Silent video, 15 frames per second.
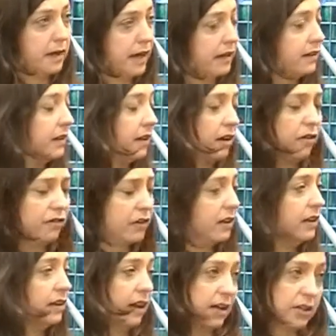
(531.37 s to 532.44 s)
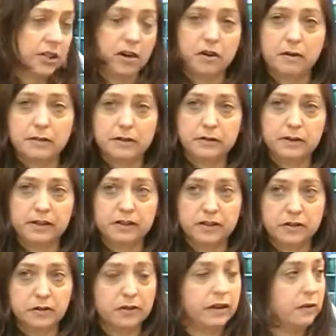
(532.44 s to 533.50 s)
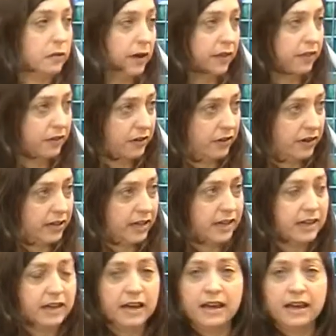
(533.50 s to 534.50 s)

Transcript: at the, over the lunch hour between noon and 1.30.